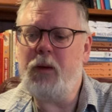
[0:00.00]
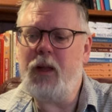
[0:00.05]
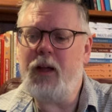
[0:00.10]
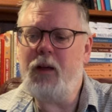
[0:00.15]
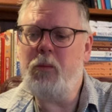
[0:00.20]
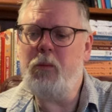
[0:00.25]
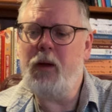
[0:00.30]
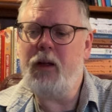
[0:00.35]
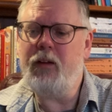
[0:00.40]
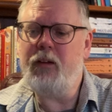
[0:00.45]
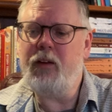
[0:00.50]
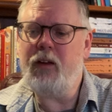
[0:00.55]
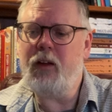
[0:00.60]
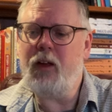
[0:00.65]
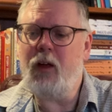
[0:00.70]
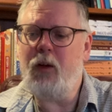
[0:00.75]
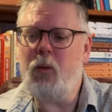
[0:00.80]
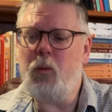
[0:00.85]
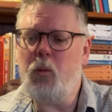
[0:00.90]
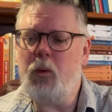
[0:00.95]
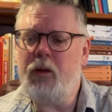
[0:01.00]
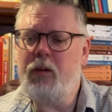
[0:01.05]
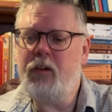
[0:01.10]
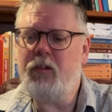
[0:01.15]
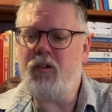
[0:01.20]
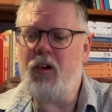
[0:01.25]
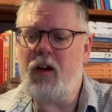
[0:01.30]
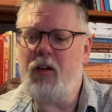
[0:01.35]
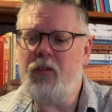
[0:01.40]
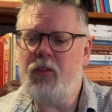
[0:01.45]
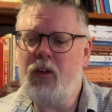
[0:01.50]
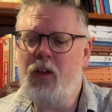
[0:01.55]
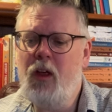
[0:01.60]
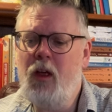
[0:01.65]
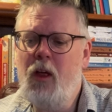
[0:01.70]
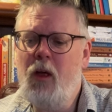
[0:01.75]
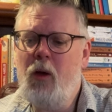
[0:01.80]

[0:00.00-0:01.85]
black magic, and witchcraft